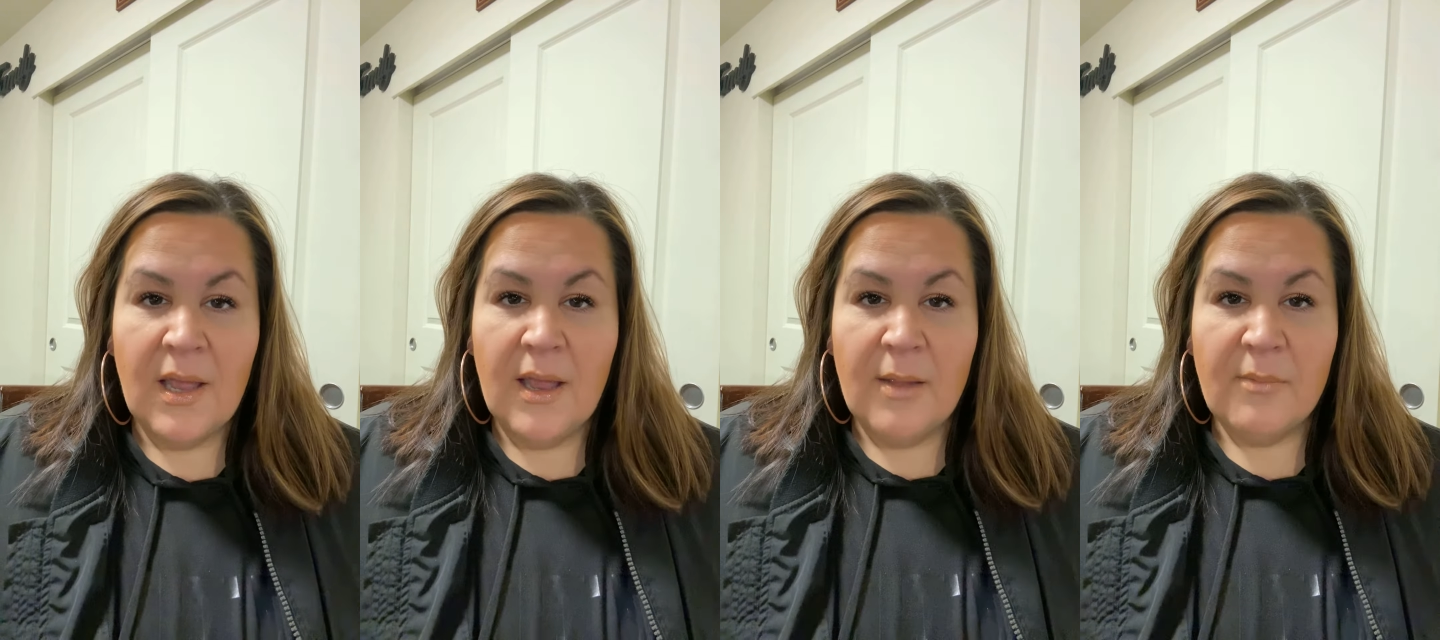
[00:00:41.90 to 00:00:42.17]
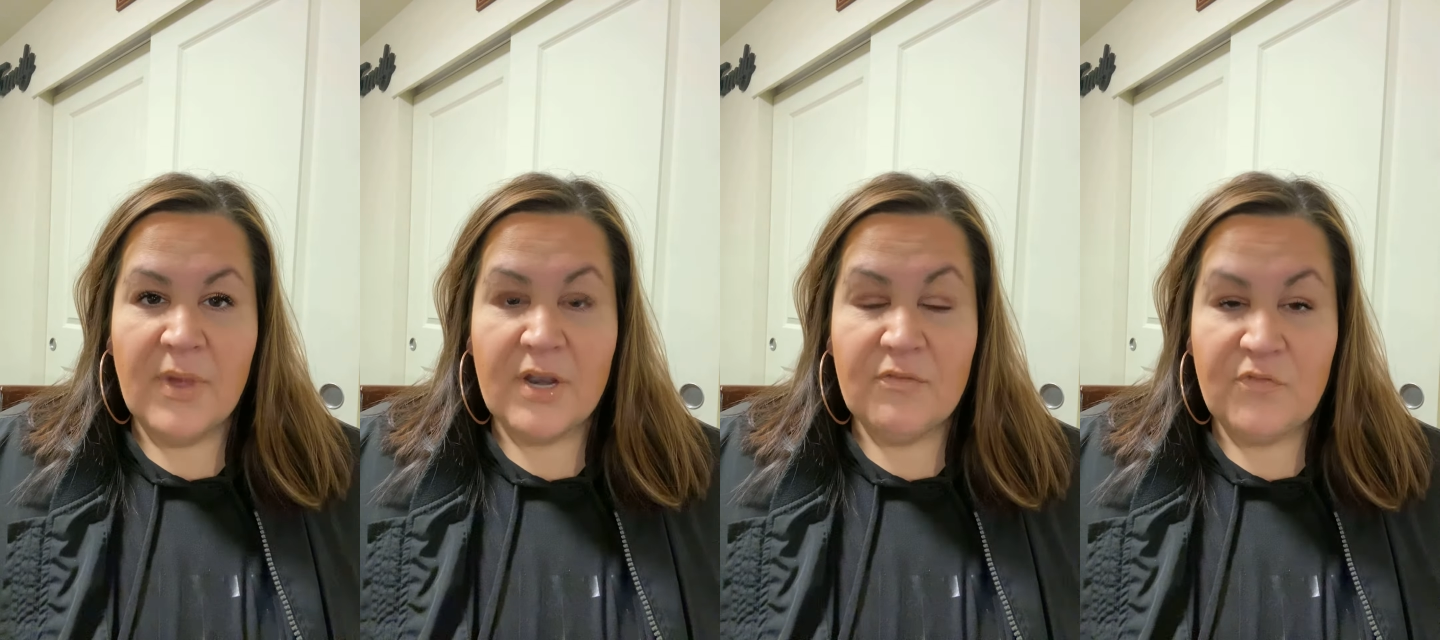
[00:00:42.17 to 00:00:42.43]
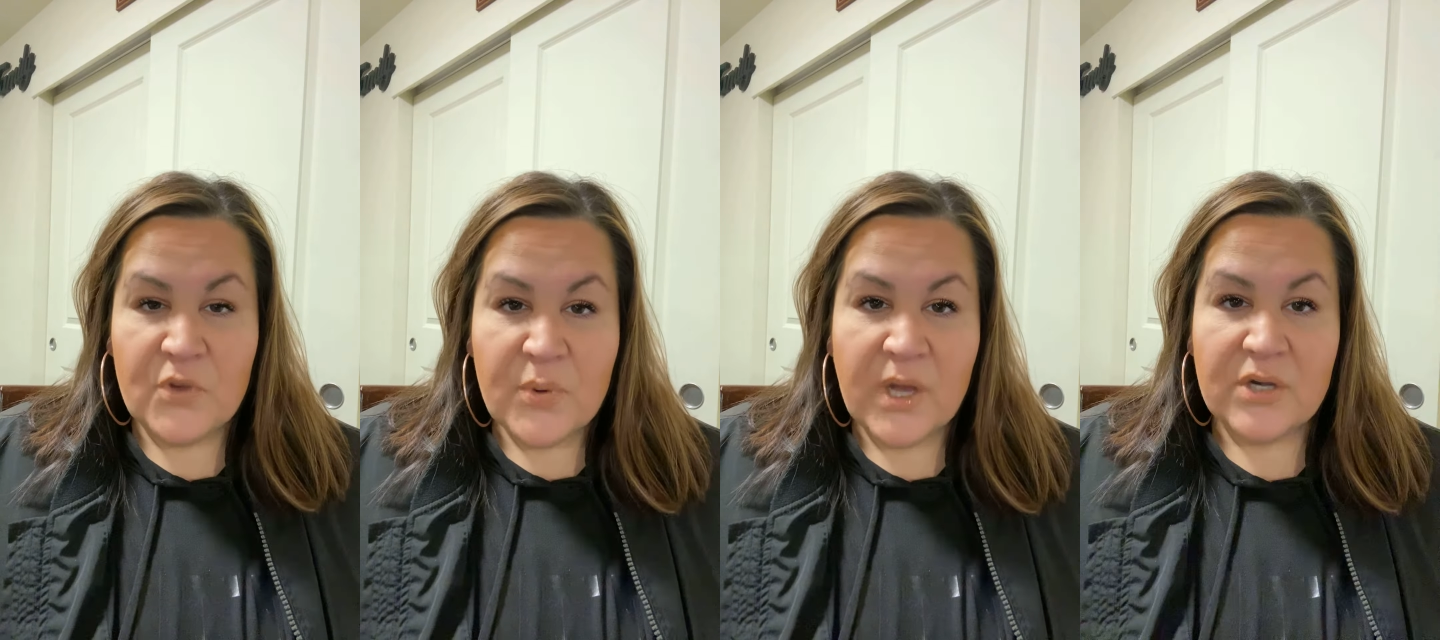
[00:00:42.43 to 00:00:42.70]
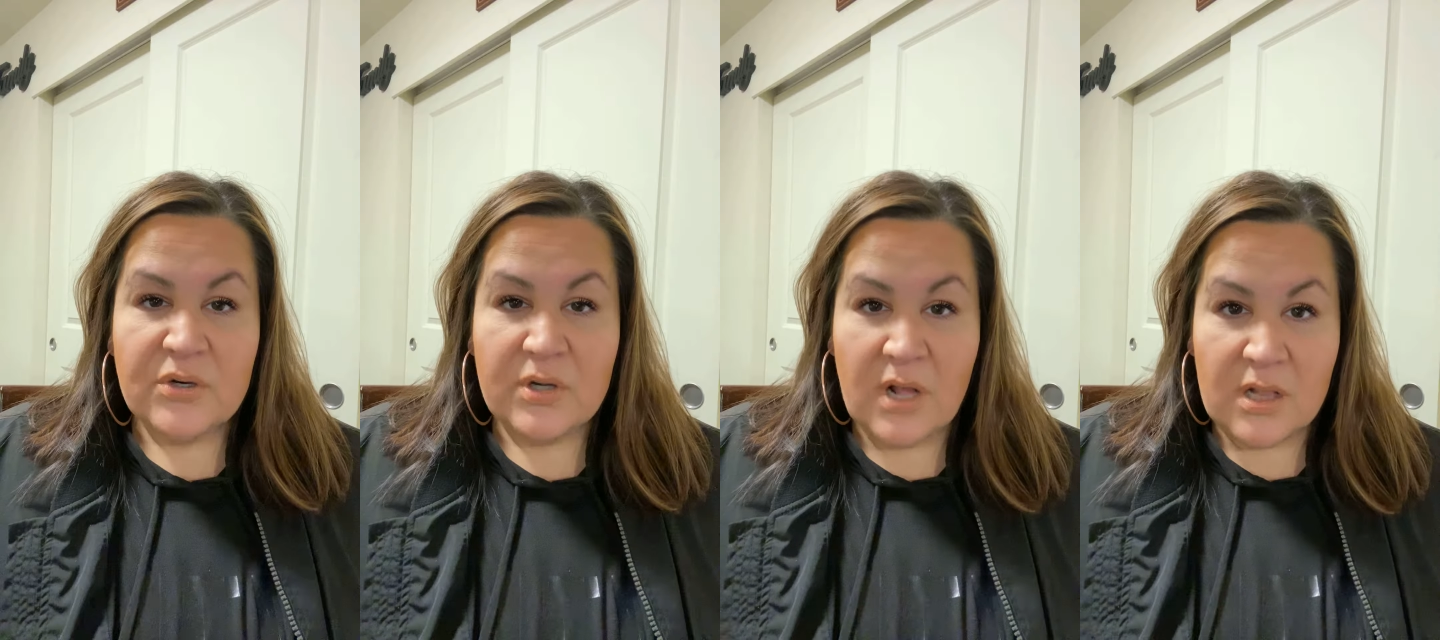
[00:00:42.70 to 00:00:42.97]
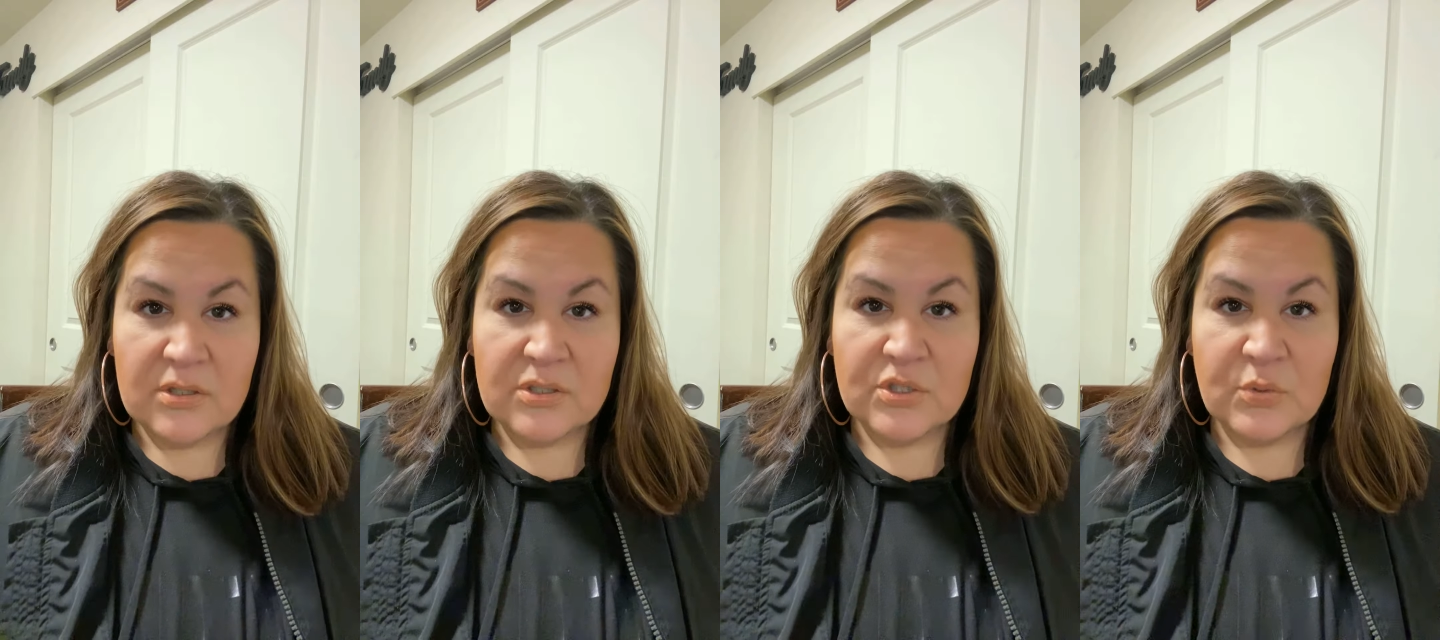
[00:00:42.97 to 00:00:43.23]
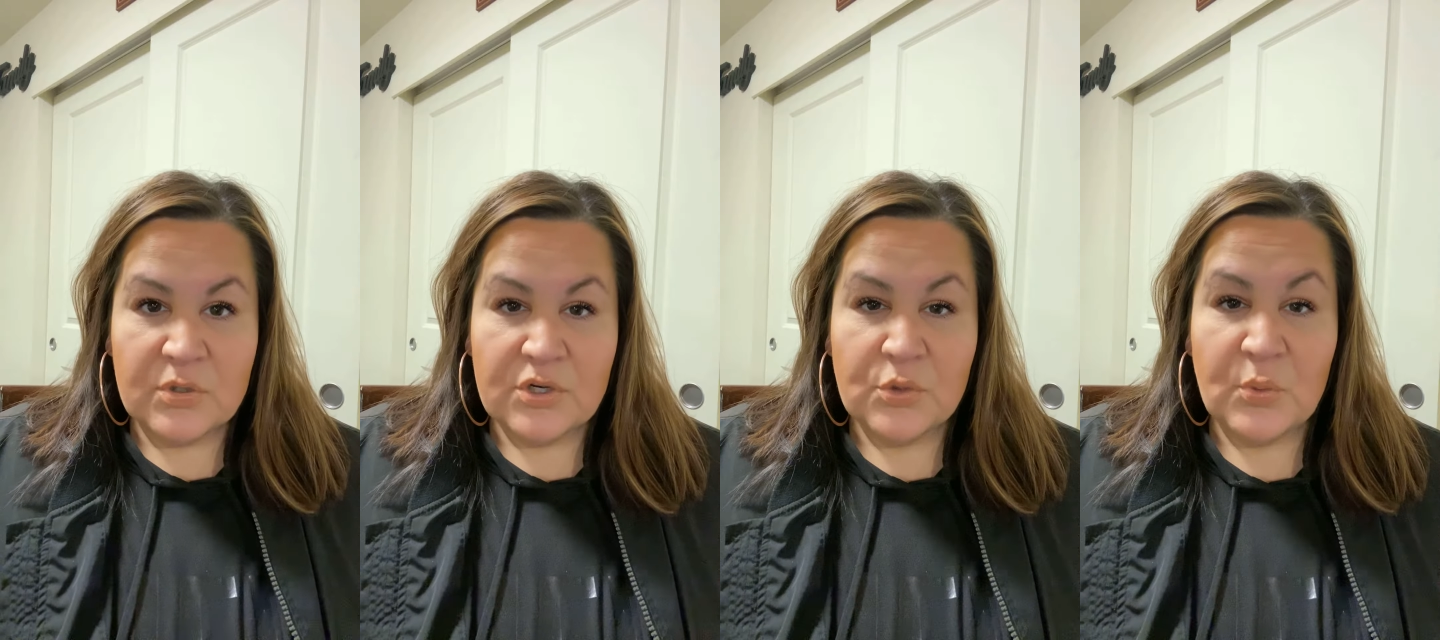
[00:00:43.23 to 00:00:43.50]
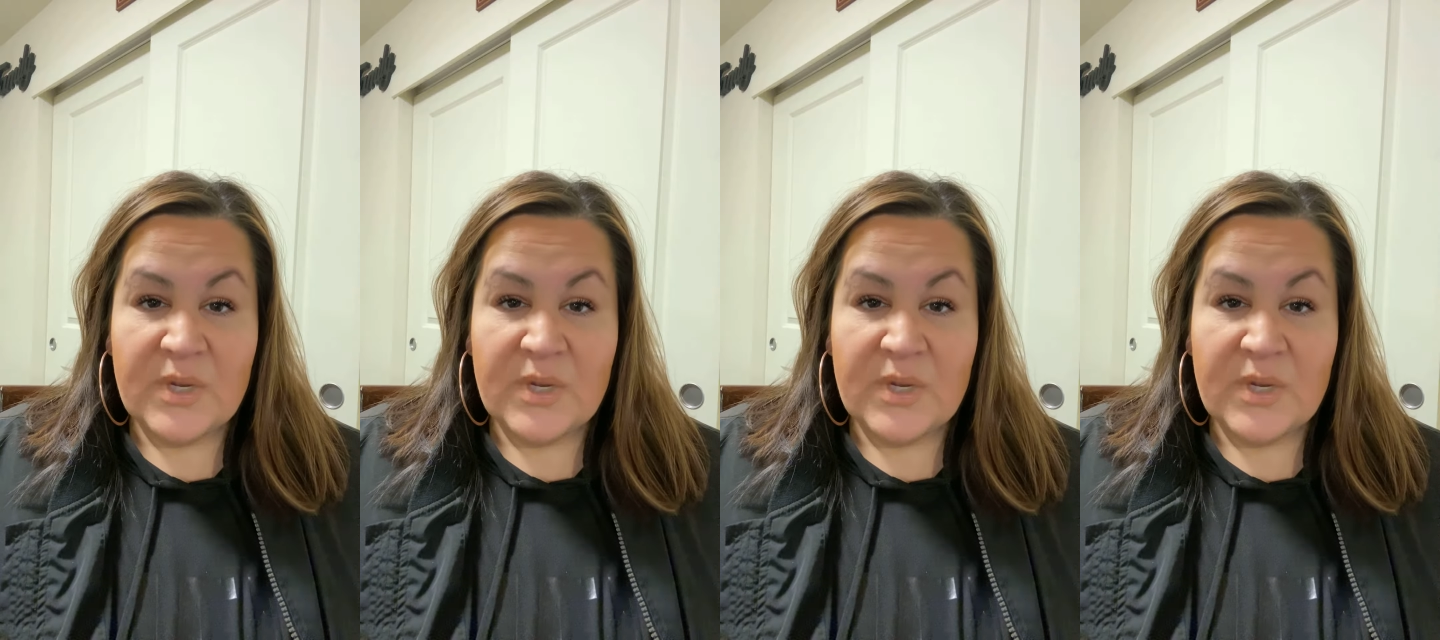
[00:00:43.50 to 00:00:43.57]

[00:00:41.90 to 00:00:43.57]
but a few hundred dollars worth,